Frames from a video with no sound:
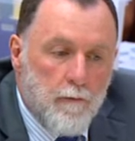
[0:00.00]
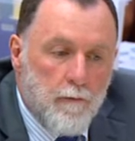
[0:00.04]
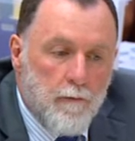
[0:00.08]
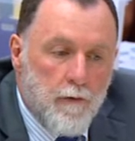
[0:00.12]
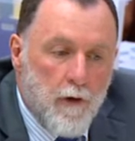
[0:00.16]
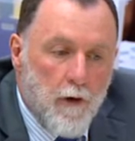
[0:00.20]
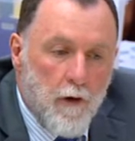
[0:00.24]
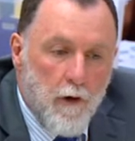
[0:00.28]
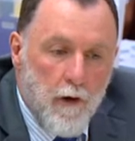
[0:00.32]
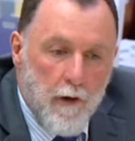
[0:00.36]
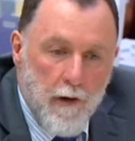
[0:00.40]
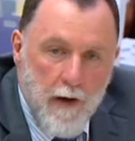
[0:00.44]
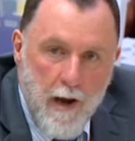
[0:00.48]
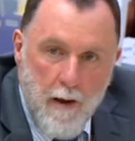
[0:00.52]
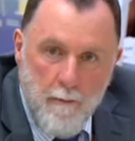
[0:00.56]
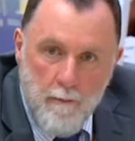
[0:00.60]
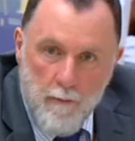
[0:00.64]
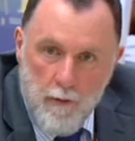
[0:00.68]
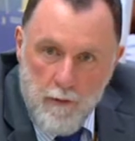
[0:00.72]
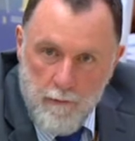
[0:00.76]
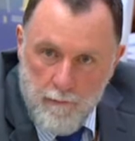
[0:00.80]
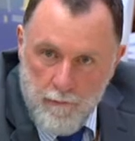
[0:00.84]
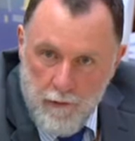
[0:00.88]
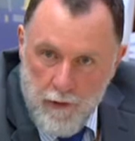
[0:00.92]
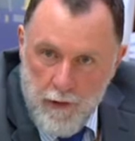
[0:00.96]
There are a
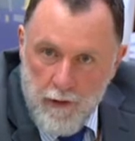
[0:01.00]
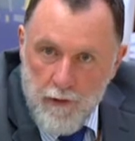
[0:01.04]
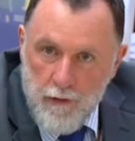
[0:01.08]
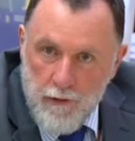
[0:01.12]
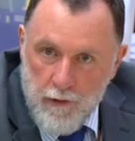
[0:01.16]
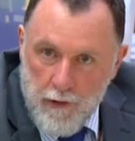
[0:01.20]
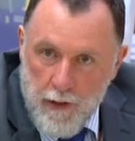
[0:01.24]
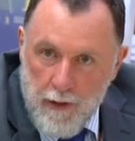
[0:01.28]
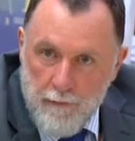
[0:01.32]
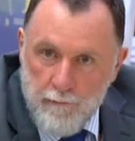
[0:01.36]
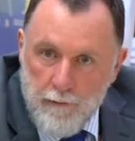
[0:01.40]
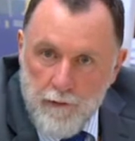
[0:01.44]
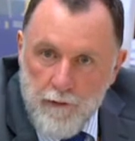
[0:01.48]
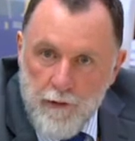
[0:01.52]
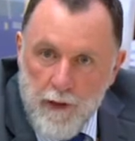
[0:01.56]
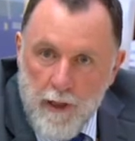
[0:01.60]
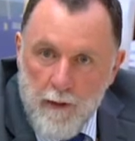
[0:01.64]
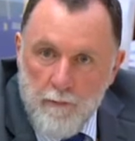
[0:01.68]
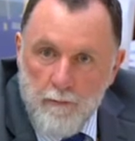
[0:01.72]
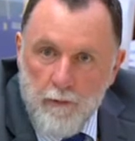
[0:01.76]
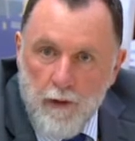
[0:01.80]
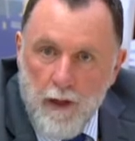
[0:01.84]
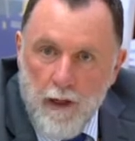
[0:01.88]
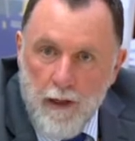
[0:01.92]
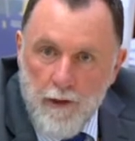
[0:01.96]
number of things that have to
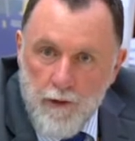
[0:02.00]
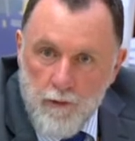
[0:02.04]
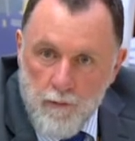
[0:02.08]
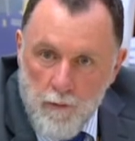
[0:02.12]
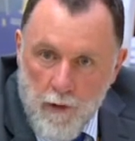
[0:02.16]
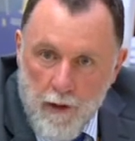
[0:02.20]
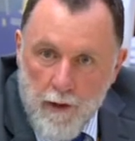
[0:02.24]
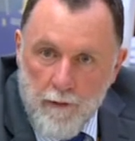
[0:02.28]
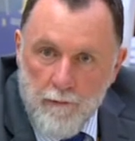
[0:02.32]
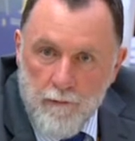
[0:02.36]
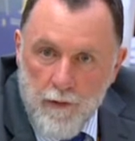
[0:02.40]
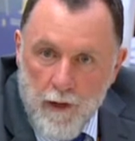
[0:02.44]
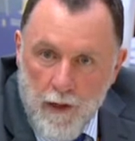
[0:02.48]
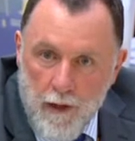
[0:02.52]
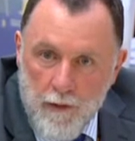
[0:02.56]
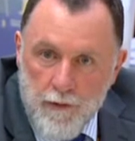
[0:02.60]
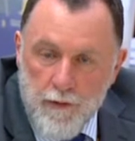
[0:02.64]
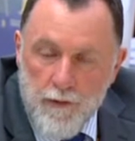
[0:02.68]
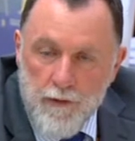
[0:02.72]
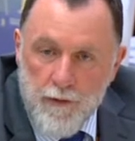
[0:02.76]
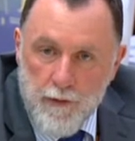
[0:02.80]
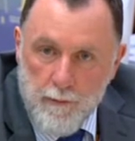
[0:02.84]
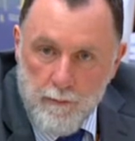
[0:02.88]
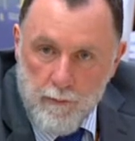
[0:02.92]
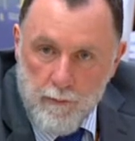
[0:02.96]
take place. One of those is the